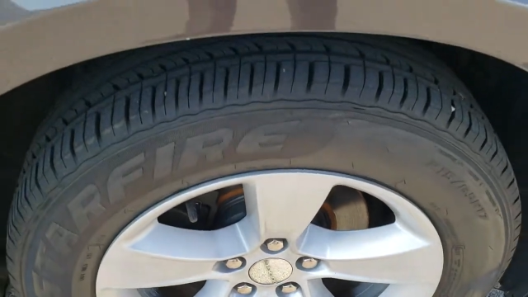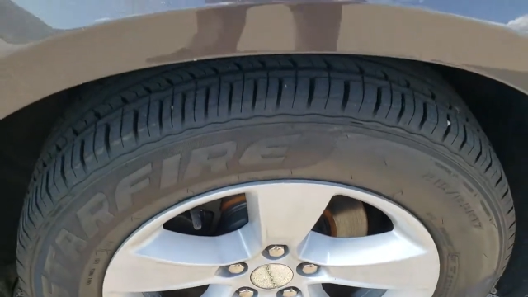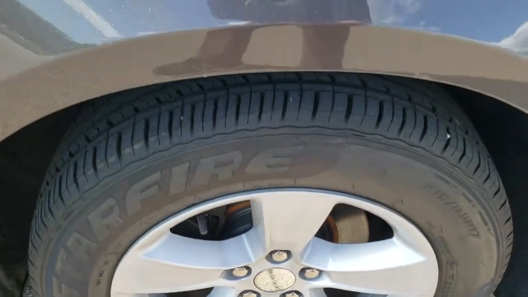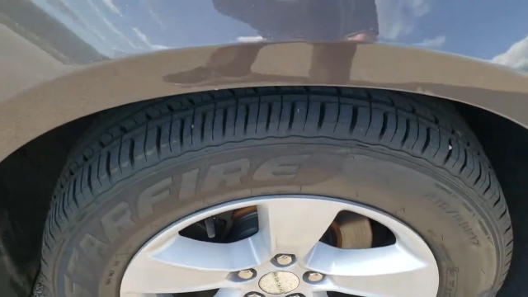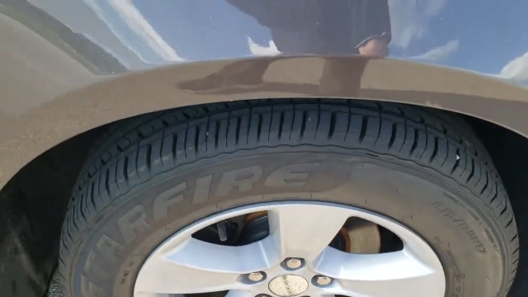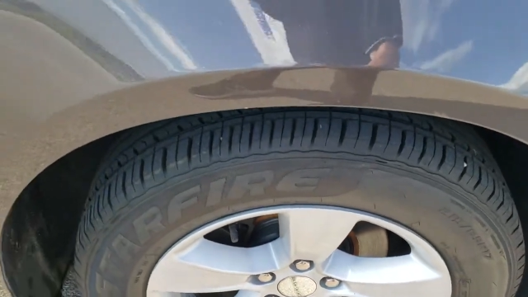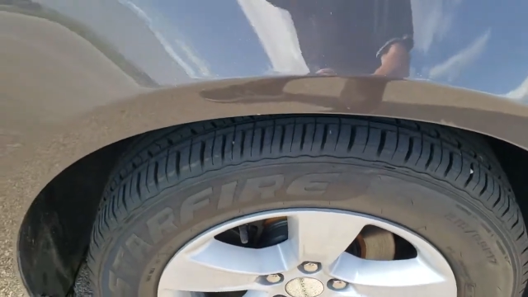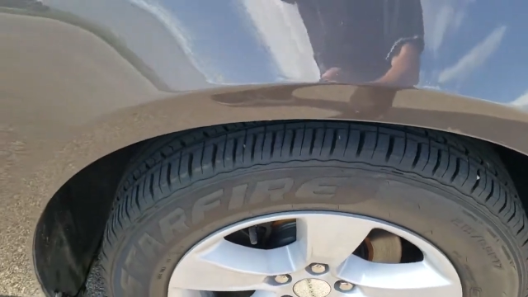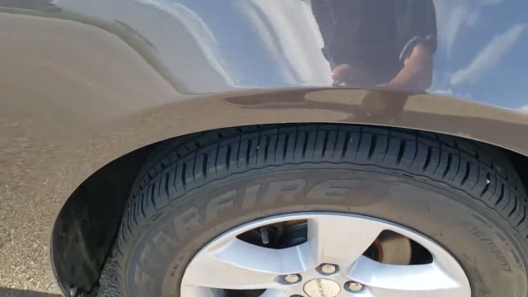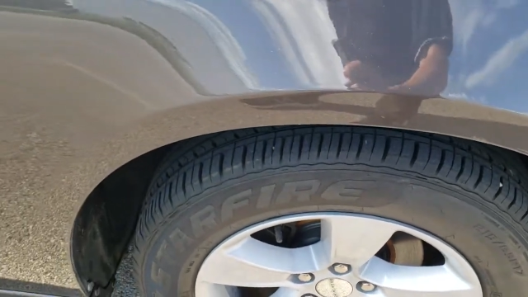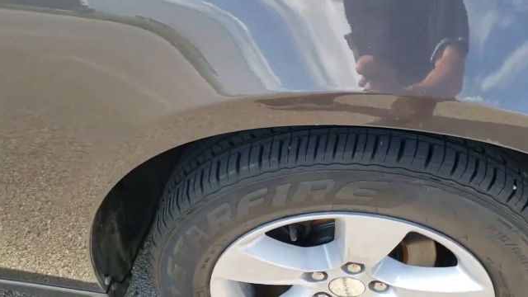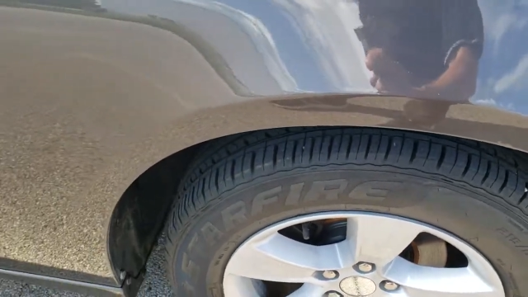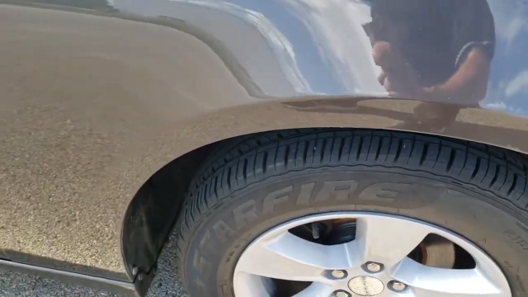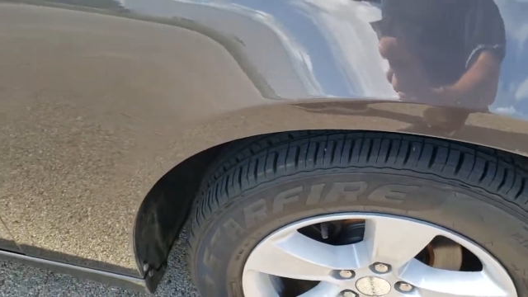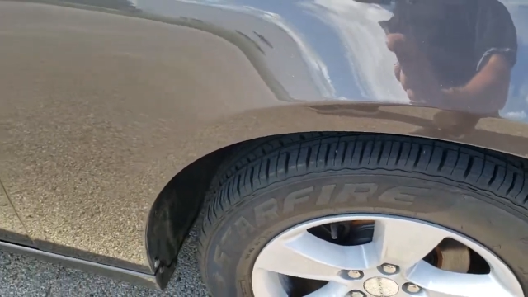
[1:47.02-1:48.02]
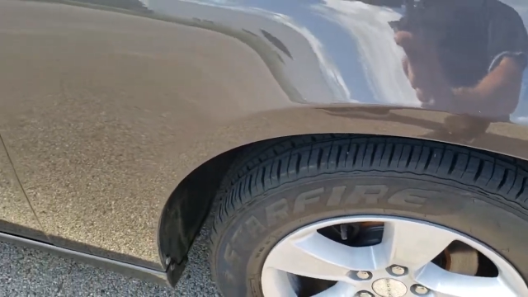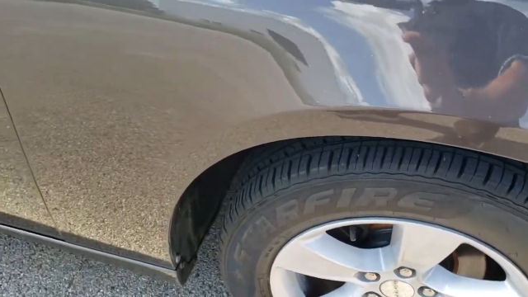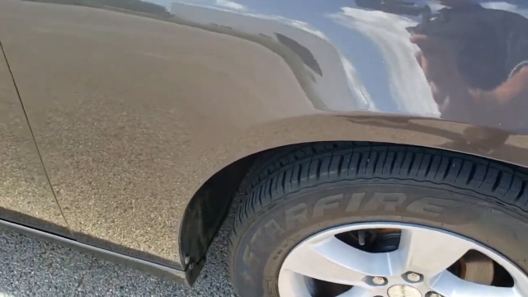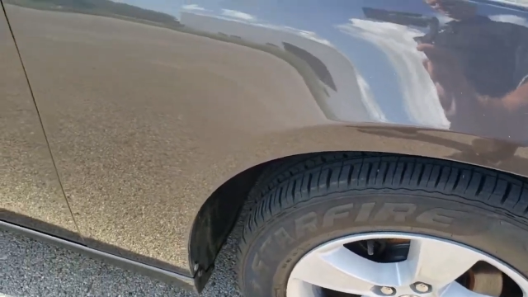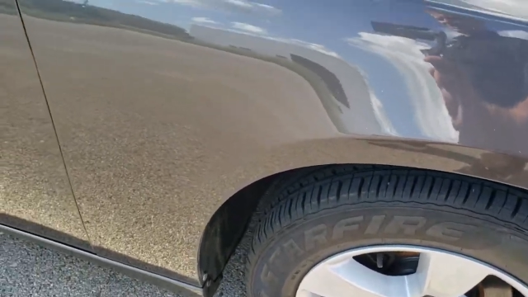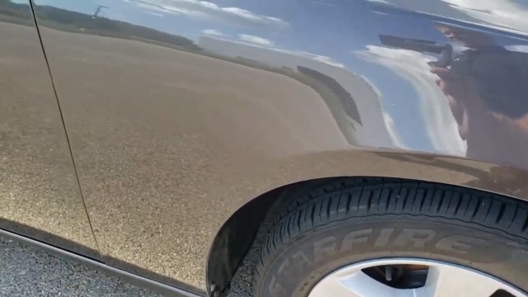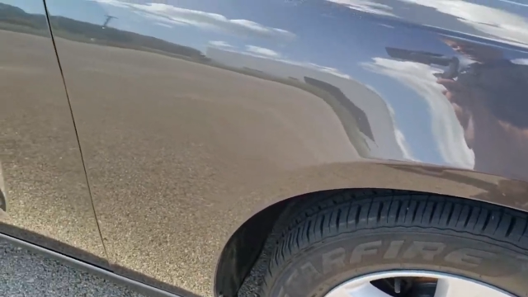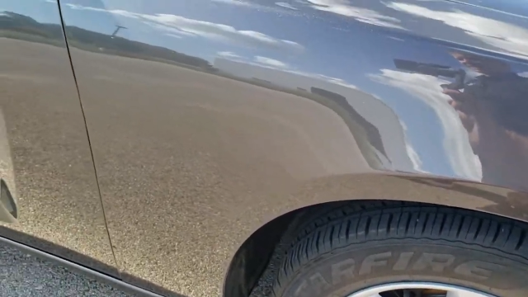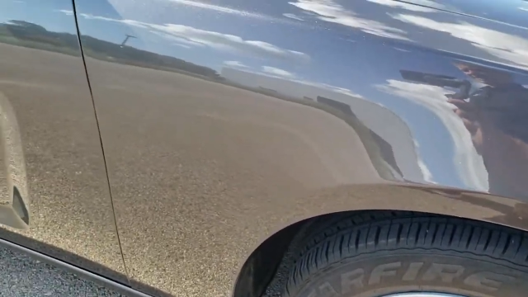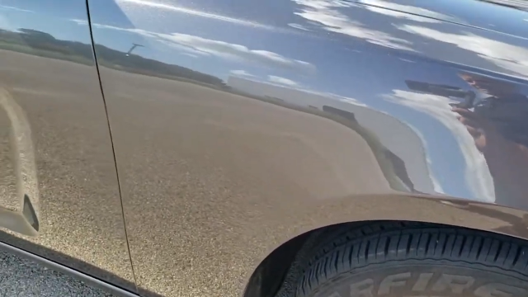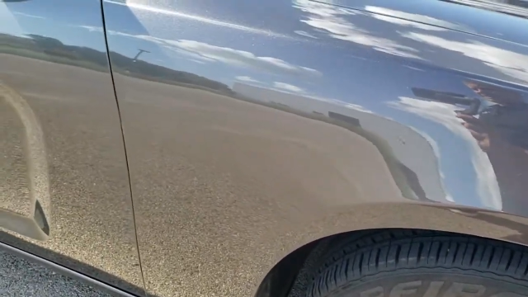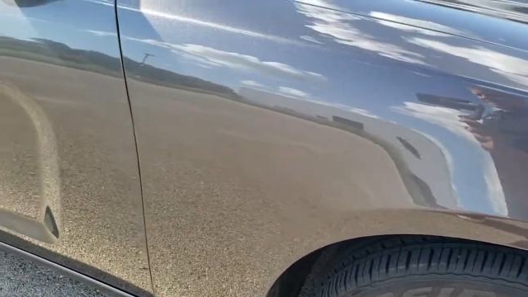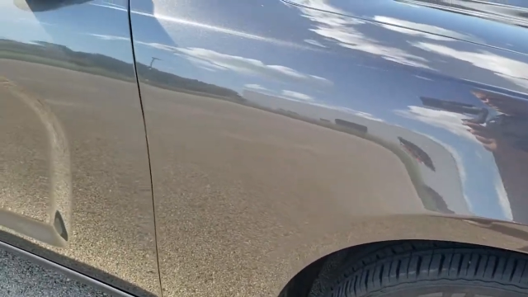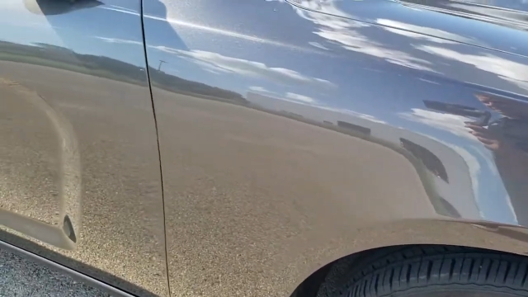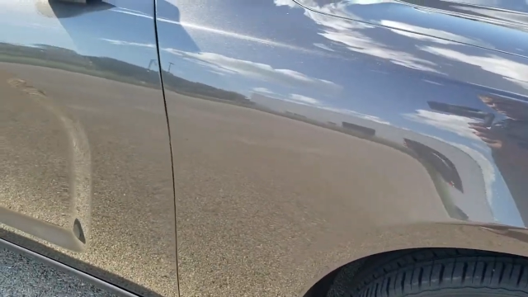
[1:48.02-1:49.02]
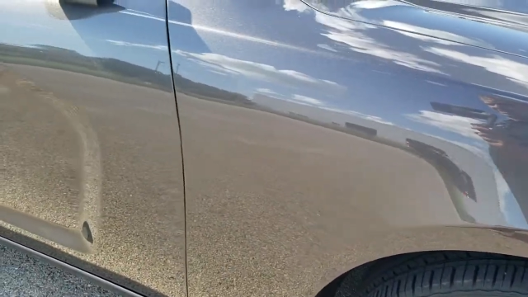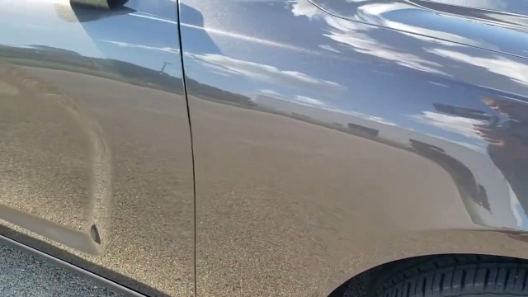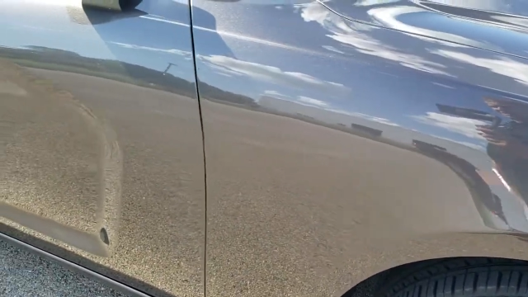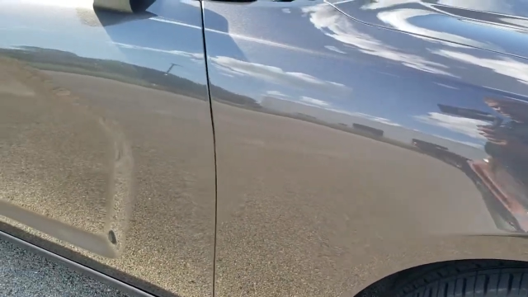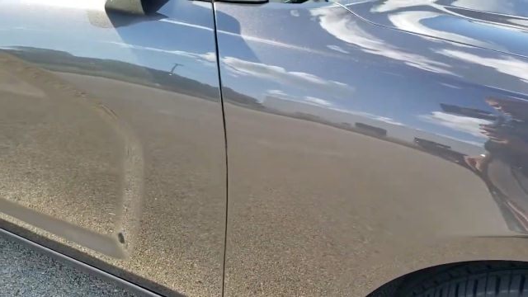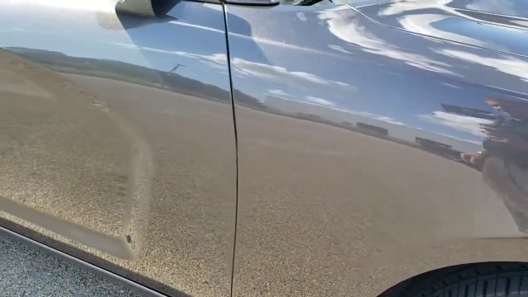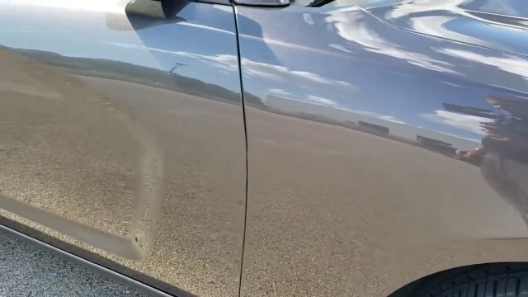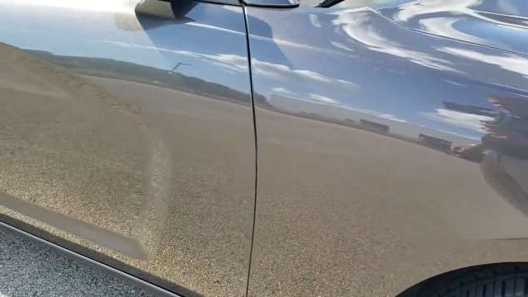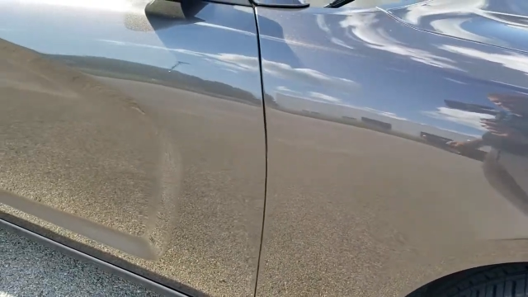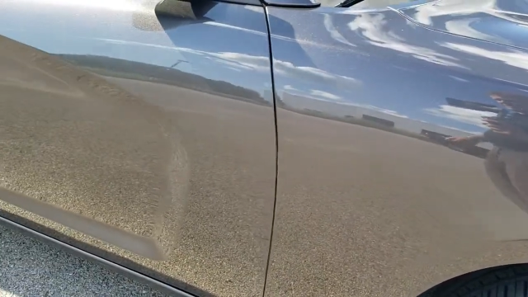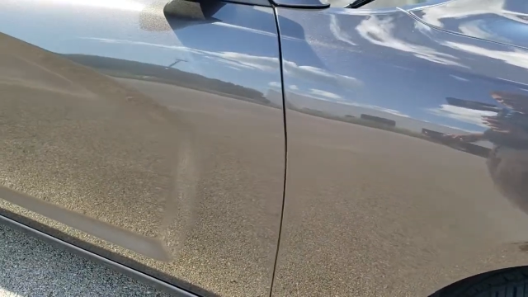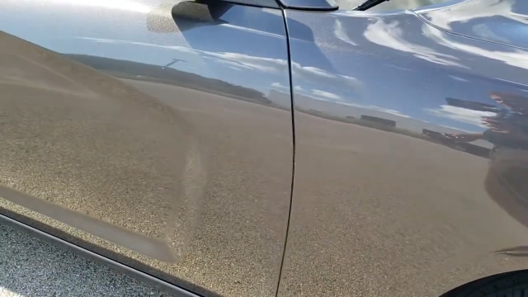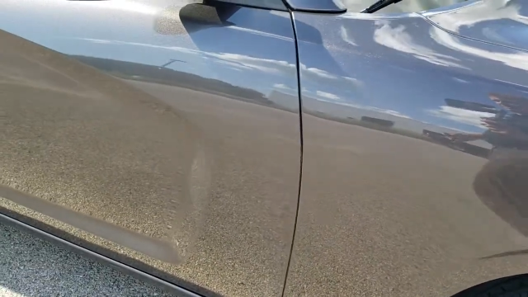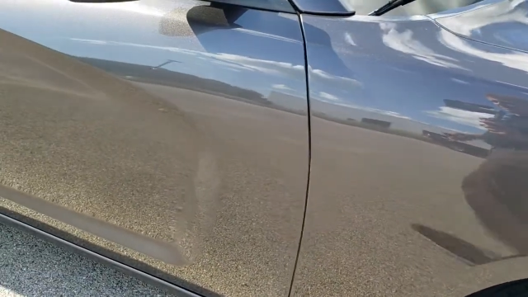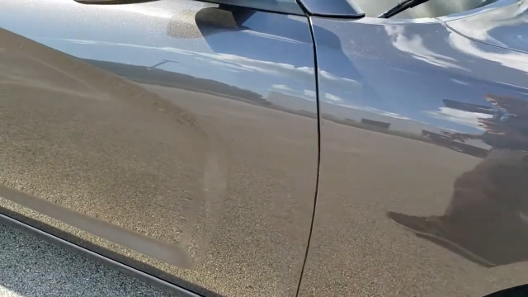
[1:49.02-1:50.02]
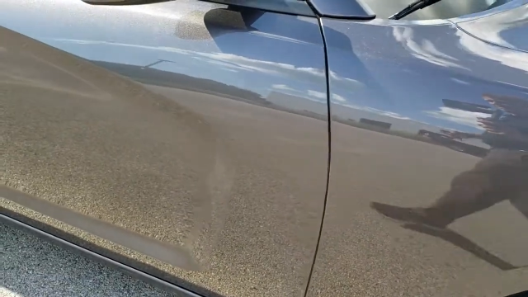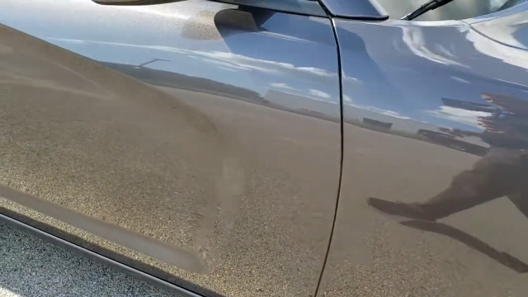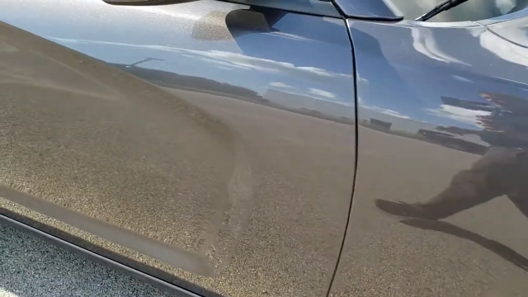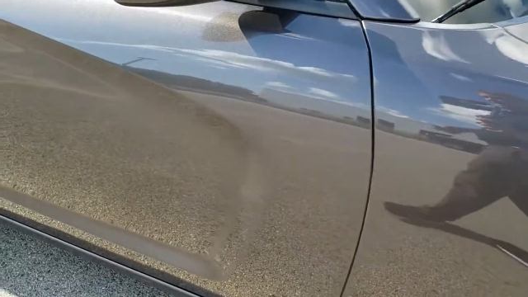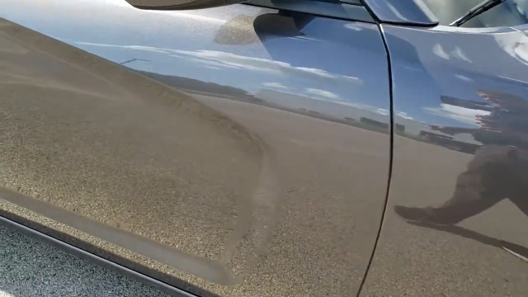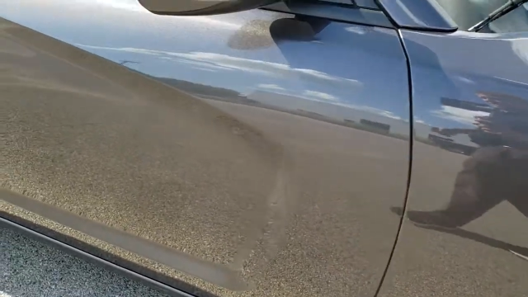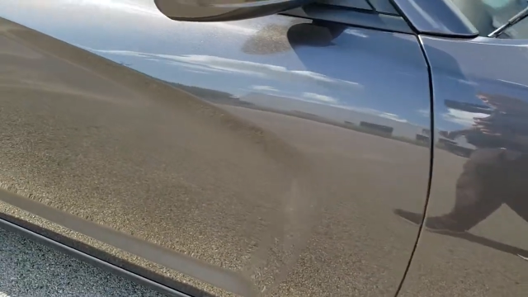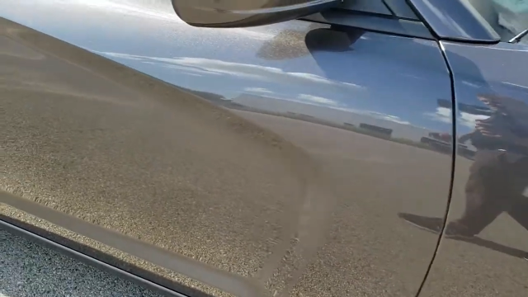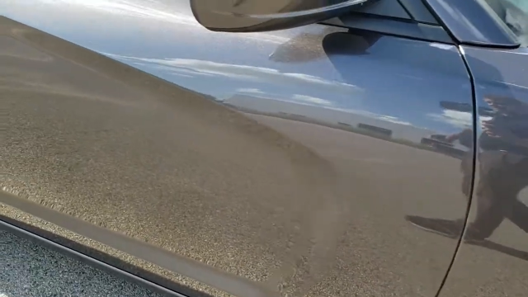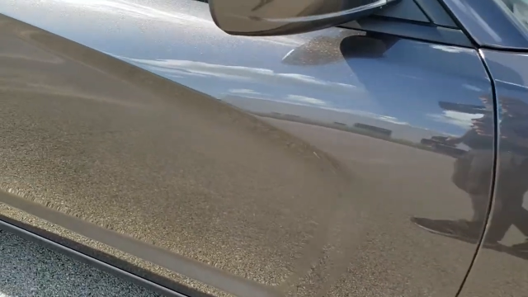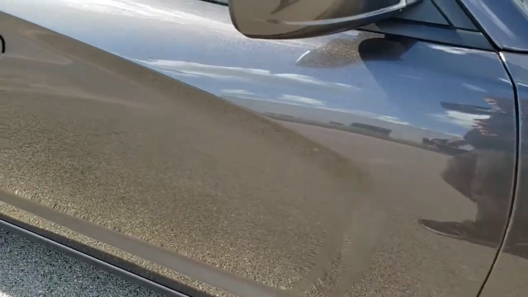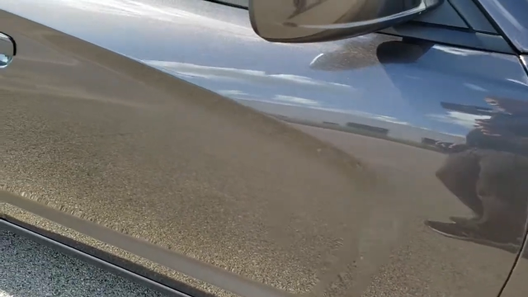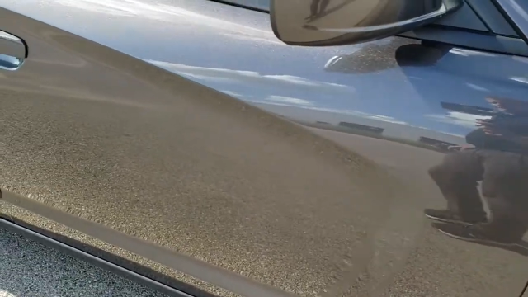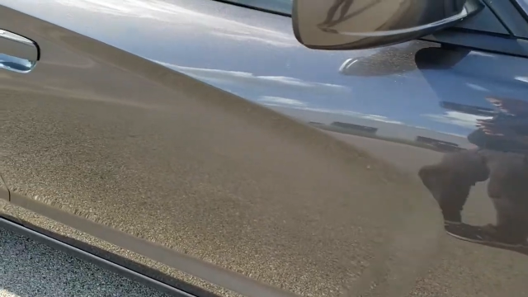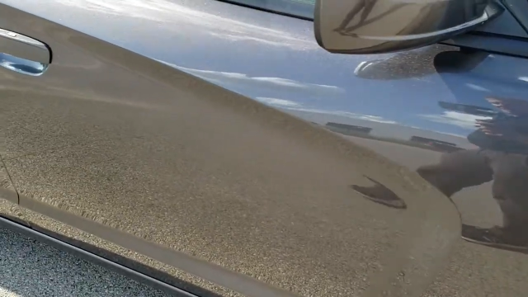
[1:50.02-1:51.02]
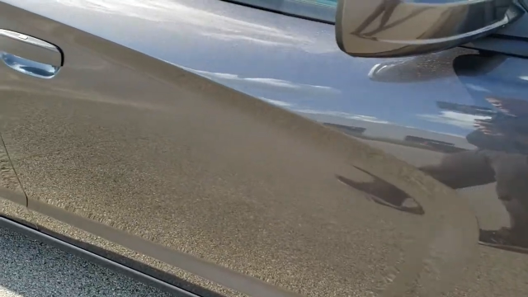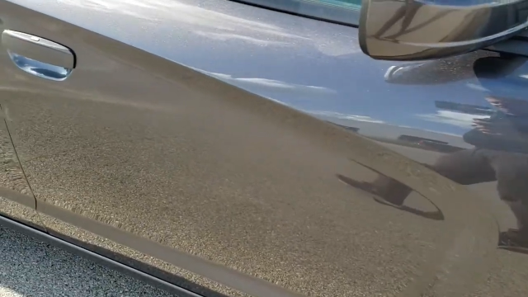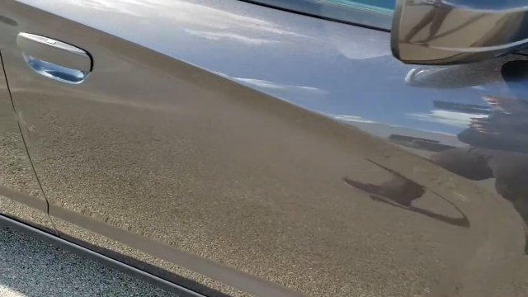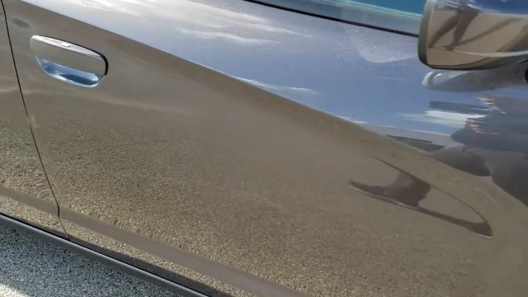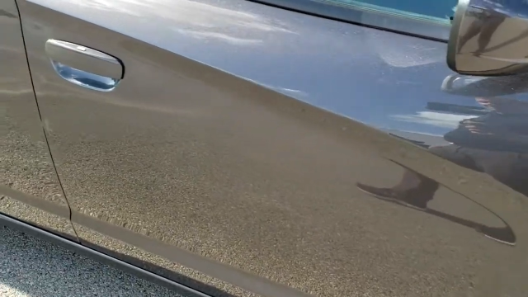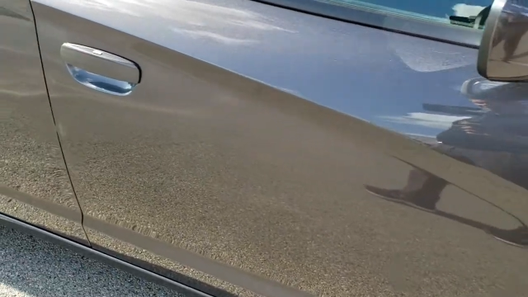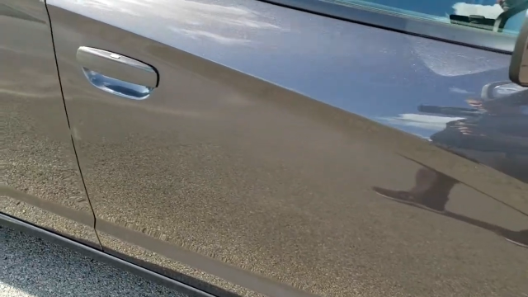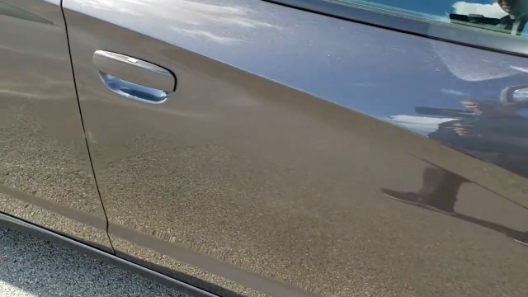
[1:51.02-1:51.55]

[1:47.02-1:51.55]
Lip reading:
[unreadable: no face in view]